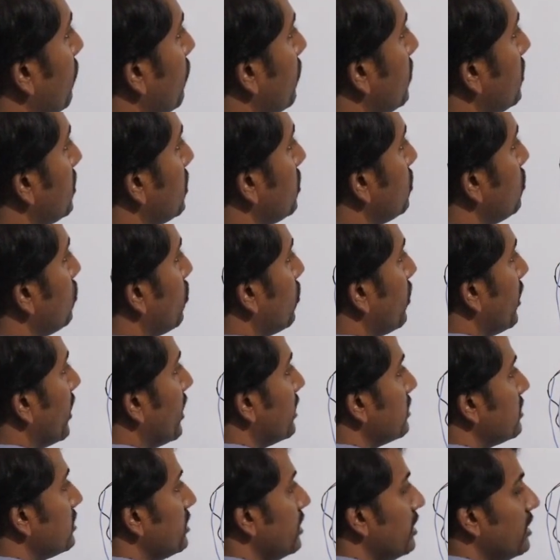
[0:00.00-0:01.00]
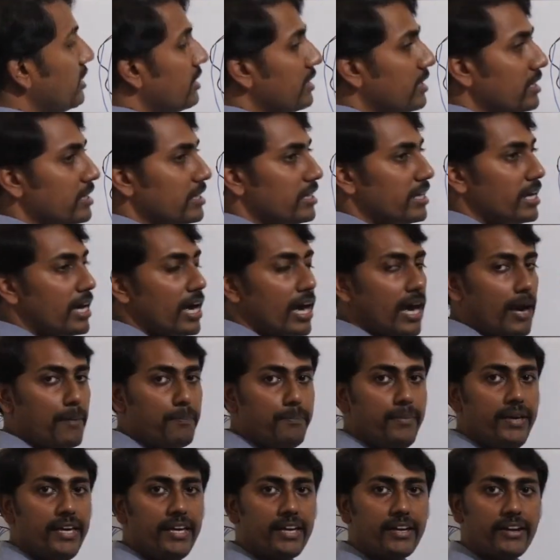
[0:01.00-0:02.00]
which is known as the
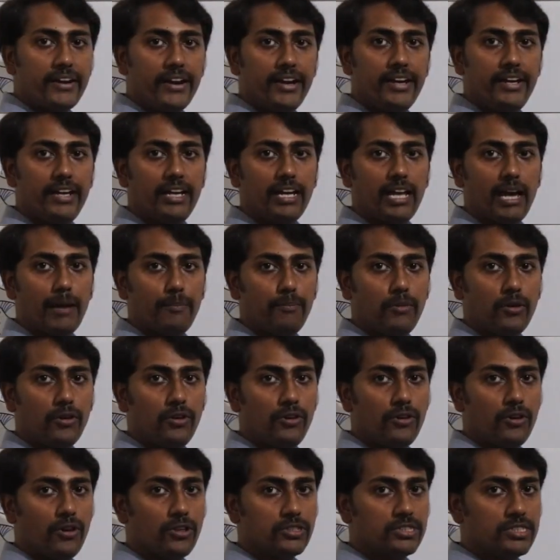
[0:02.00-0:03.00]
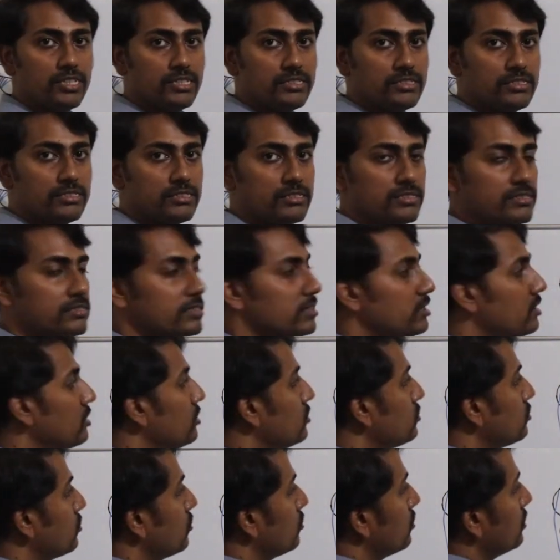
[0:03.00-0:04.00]
epicranial aponeurosis.
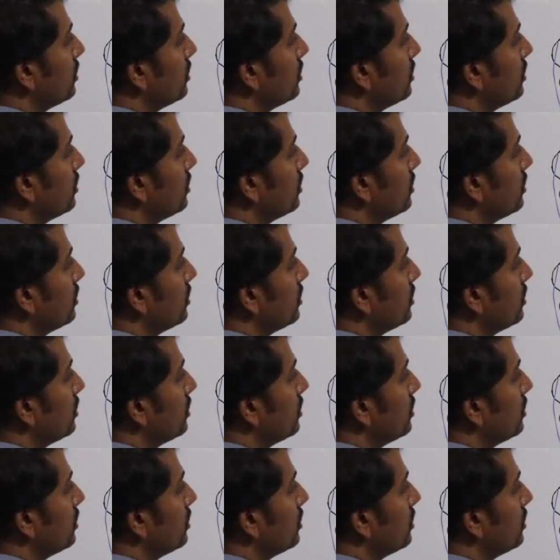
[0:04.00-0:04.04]
So